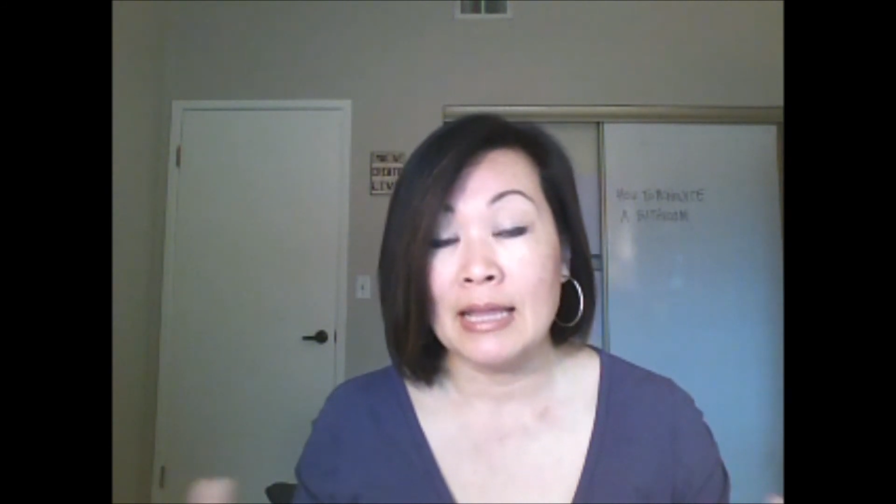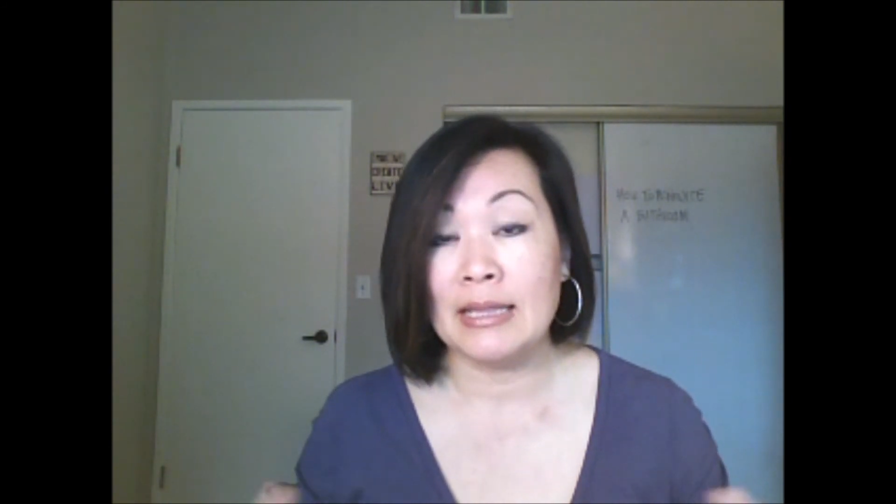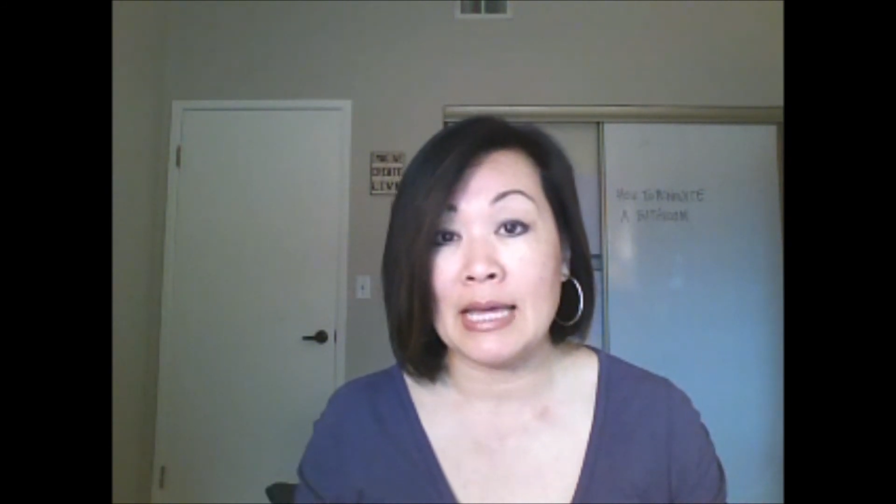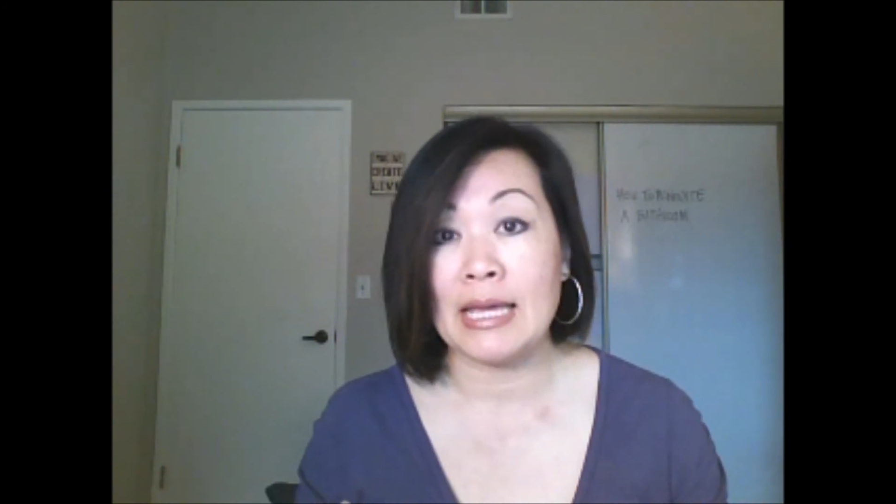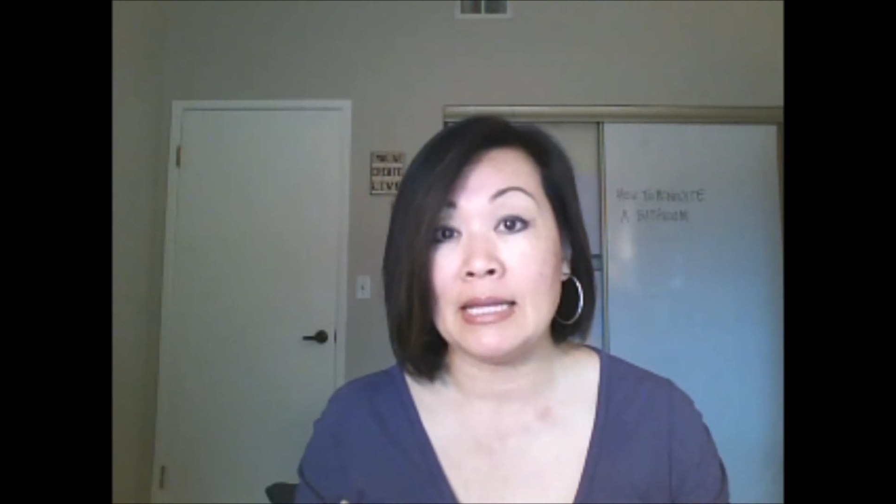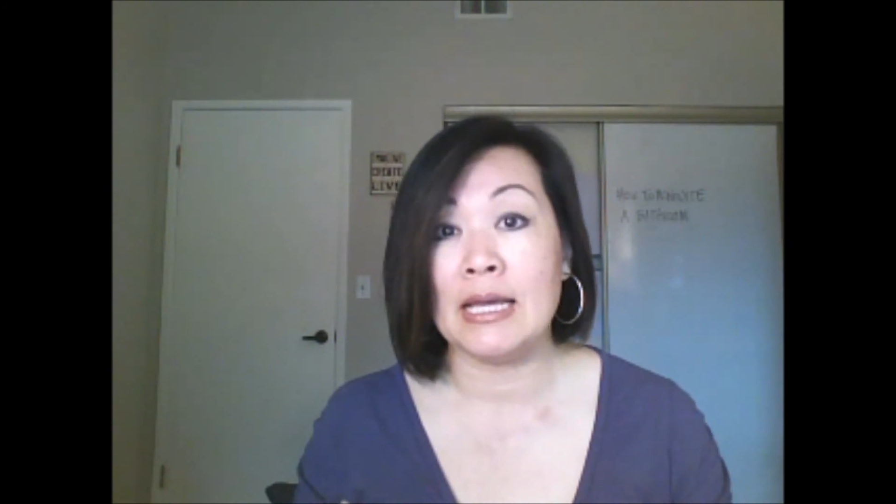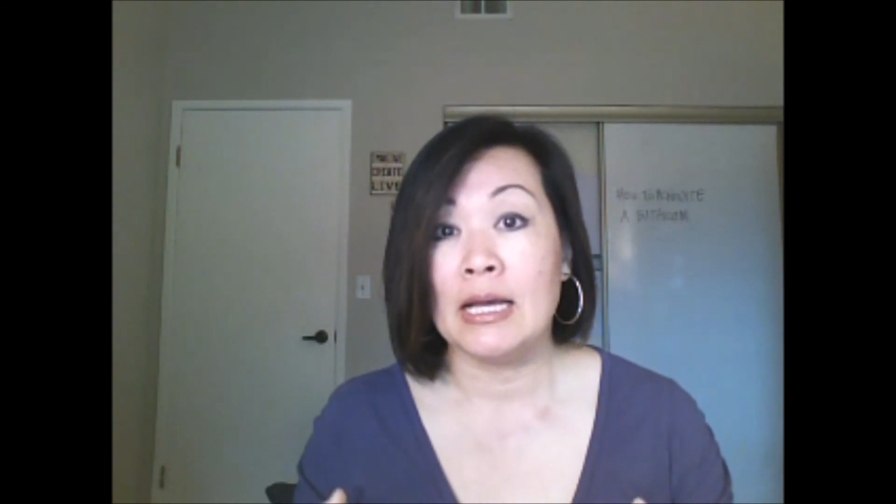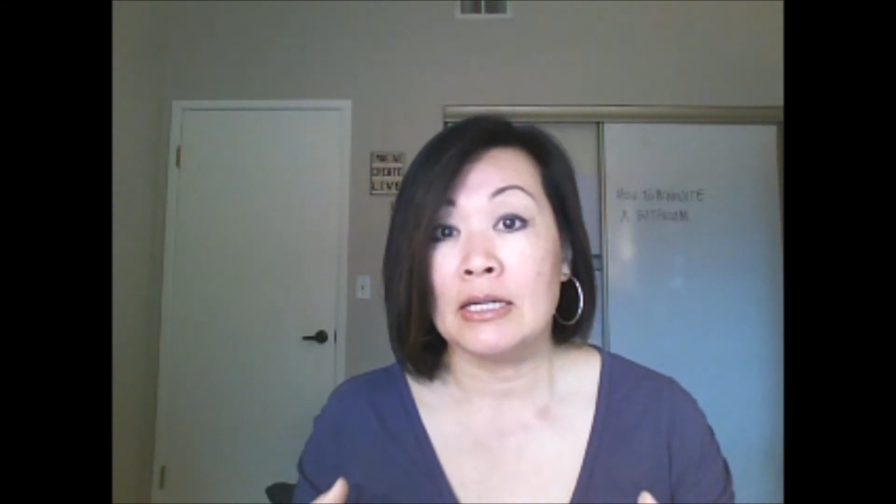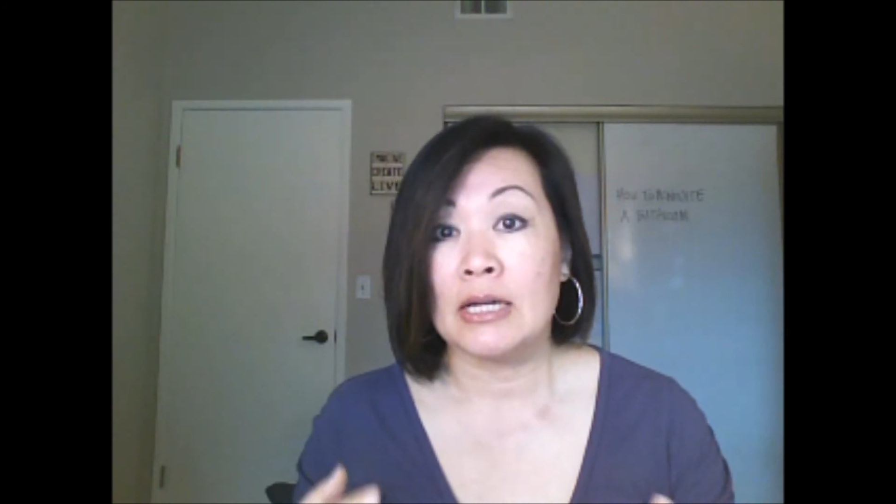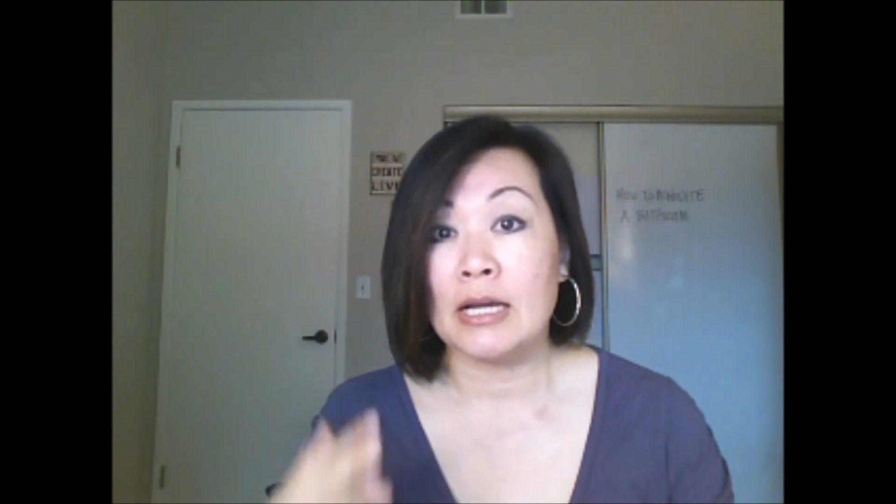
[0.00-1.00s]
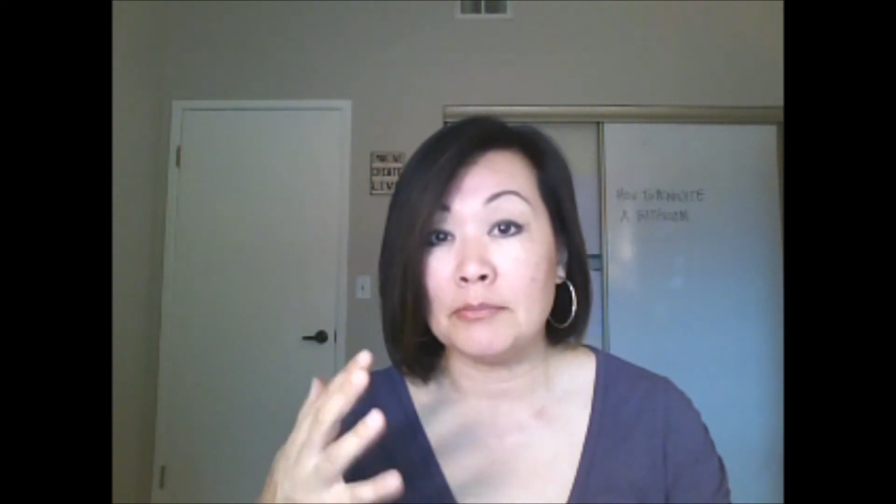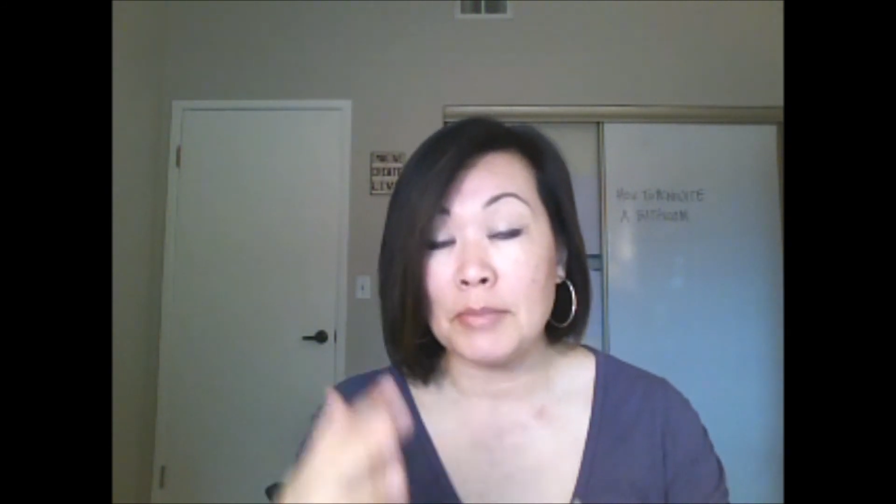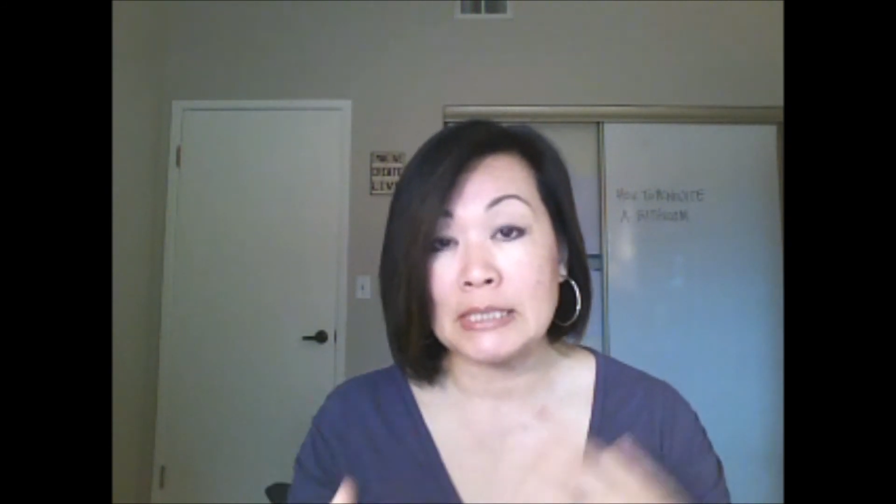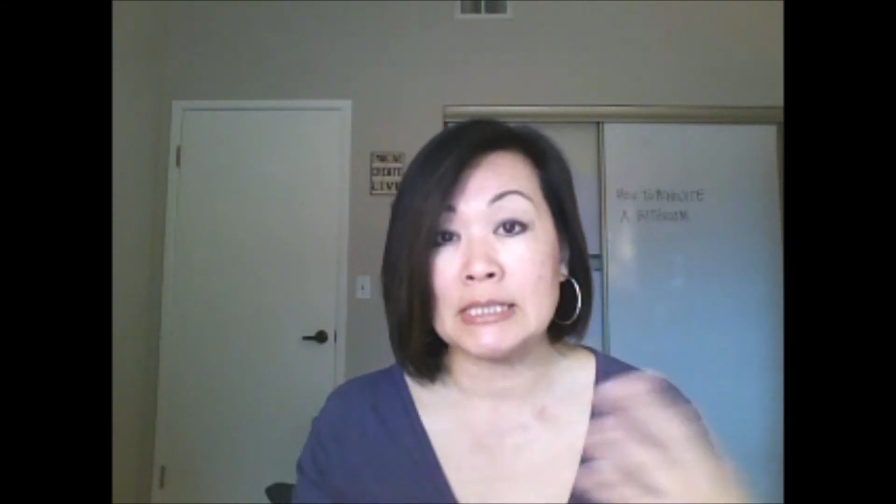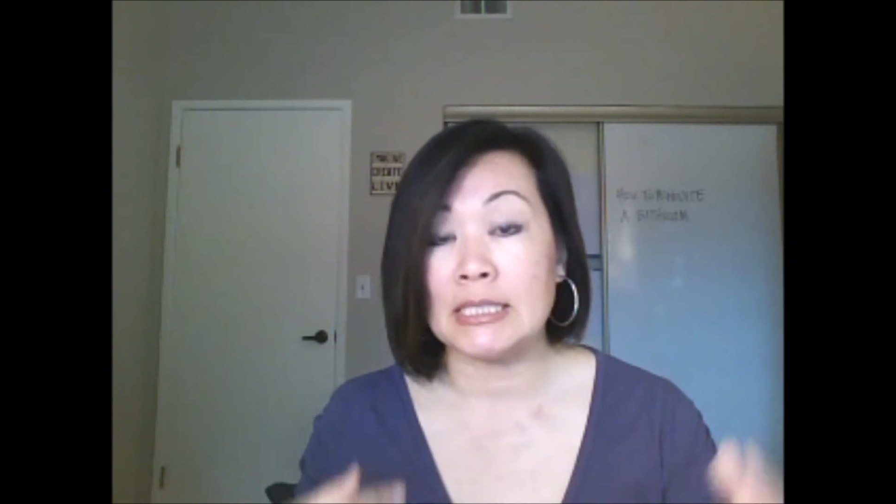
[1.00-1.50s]
then kind of
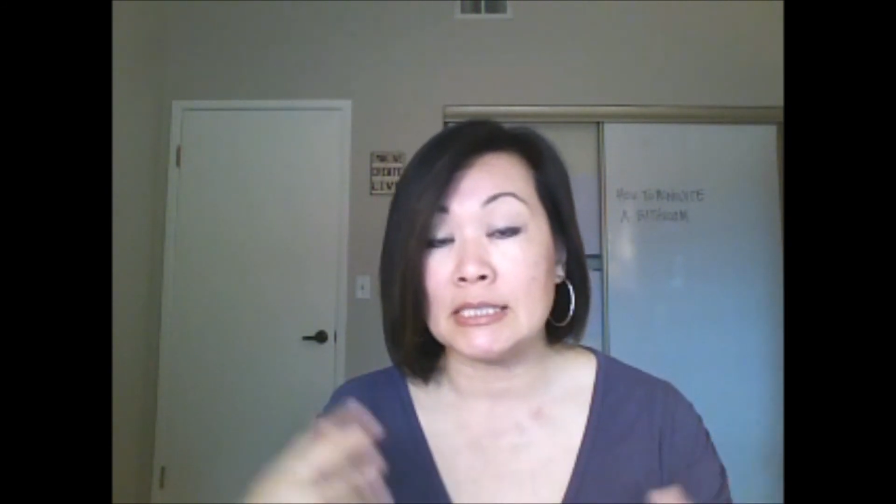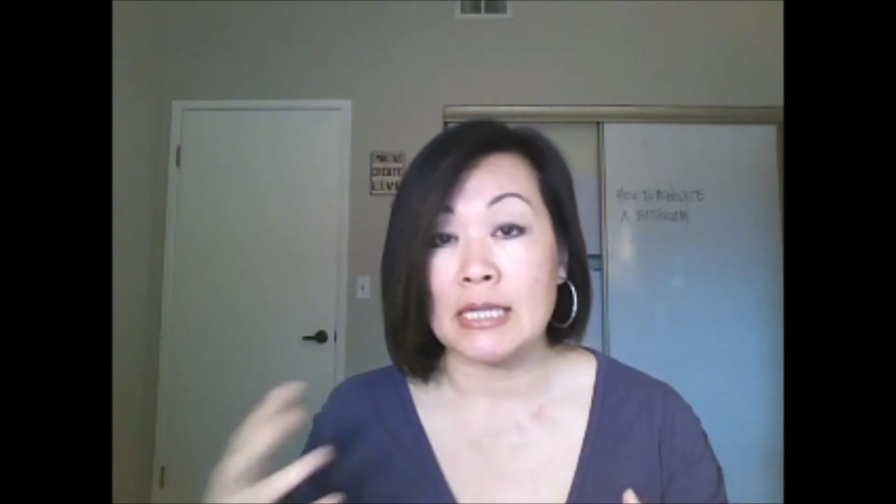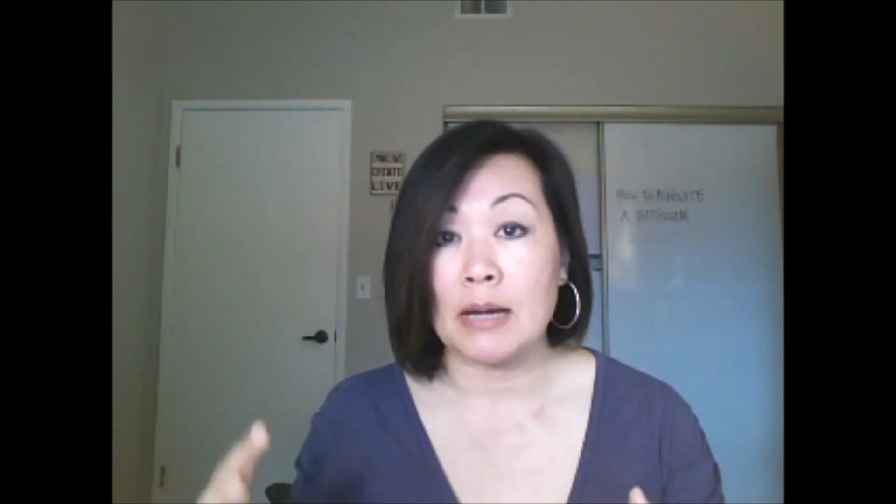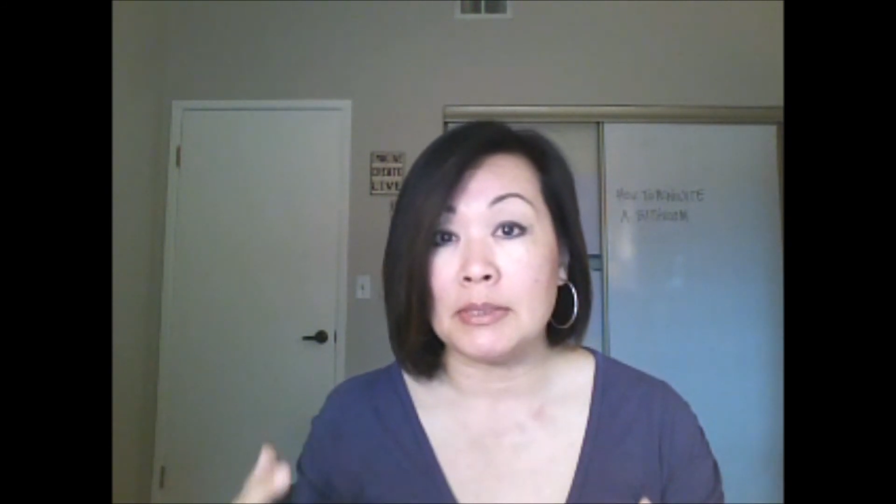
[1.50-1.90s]
mix things up.